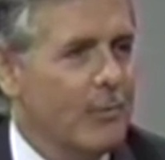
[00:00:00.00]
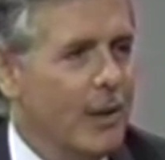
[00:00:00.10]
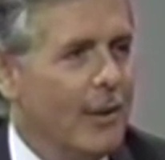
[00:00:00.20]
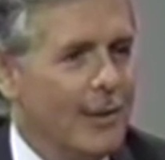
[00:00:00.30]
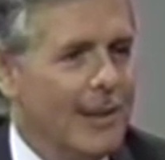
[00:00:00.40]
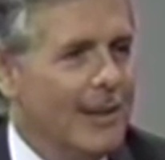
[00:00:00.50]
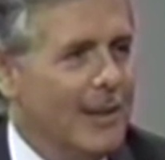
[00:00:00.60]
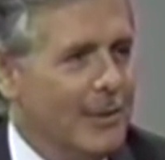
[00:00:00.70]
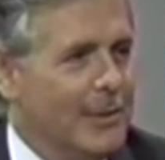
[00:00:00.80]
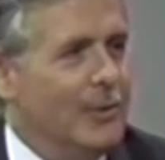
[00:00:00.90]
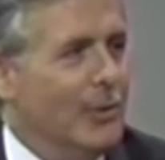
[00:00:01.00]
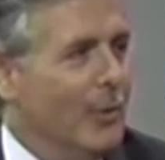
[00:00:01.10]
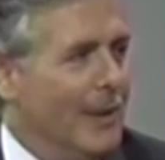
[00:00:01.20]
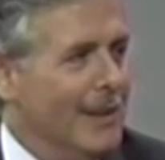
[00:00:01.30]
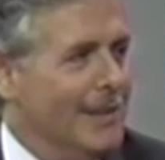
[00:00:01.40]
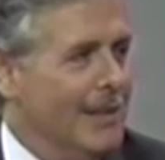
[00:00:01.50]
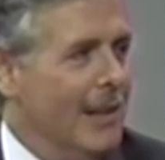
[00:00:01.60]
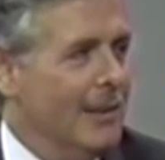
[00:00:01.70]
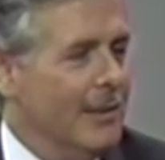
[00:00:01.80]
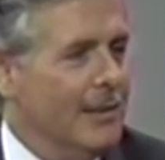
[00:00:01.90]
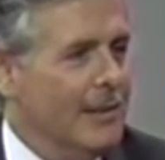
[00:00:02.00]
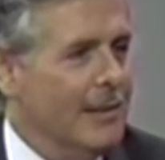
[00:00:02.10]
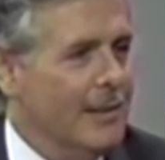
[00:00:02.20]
well, since you're going as a delegate,